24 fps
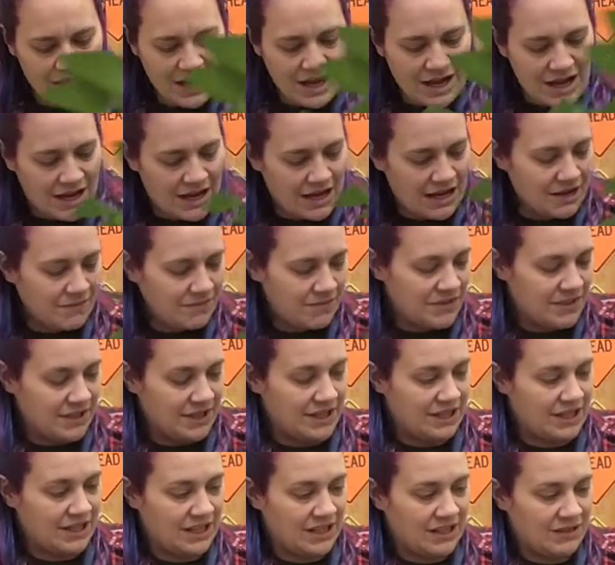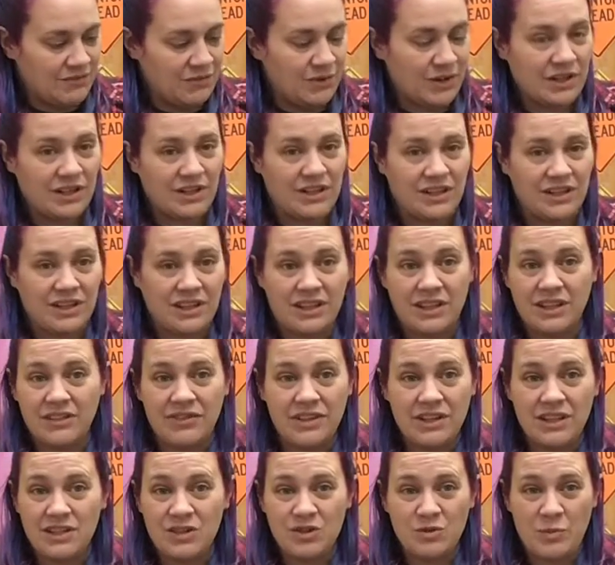I'm thinking we're gonna give it a new